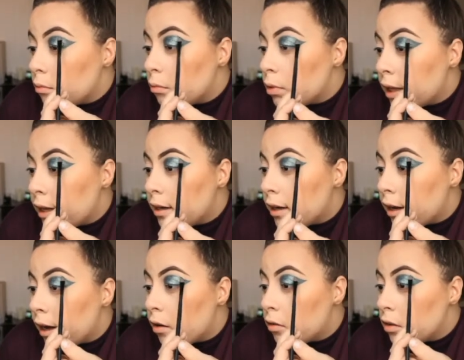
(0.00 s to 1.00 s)
blended
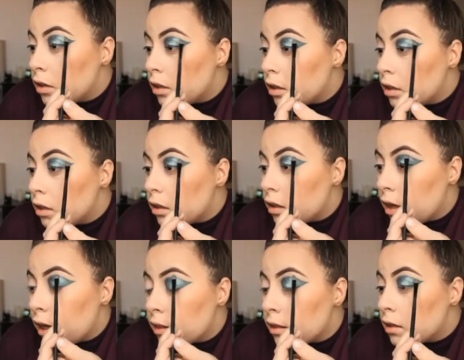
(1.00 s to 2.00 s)
out
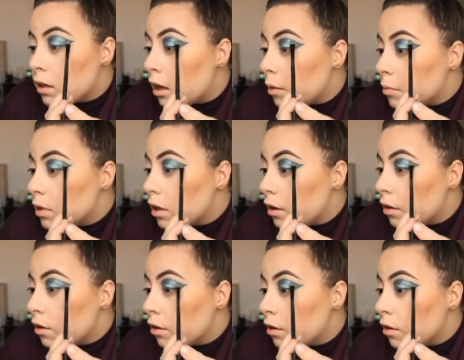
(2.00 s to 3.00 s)
at the top
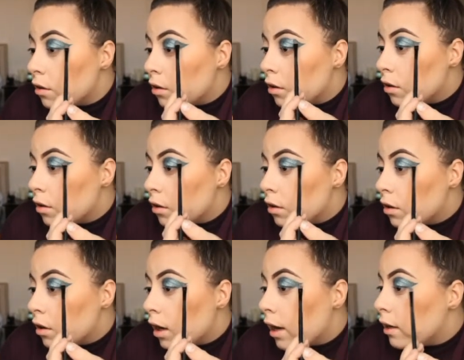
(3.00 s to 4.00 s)
here.
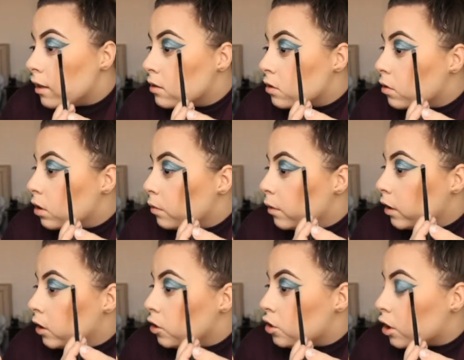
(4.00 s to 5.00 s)
And it's only
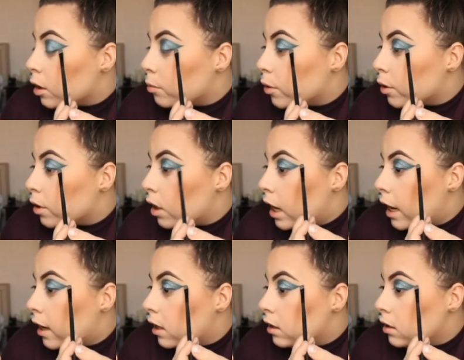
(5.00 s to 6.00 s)
really sharper
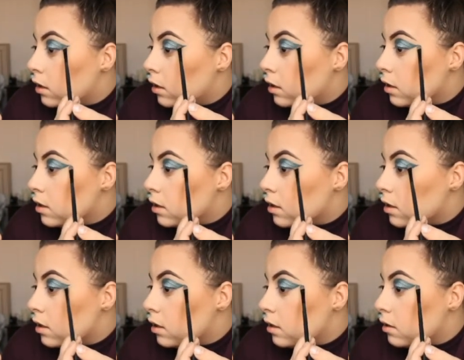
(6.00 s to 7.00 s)
at the
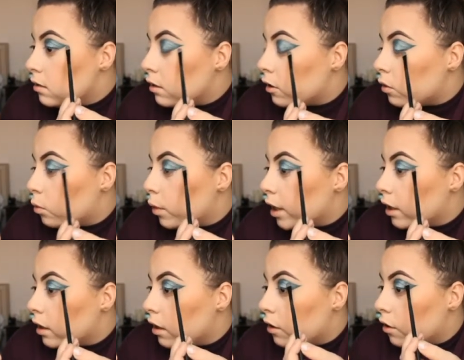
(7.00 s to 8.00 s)
little
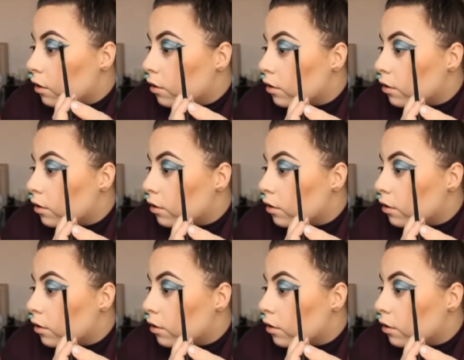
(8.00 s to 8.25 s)
wing here.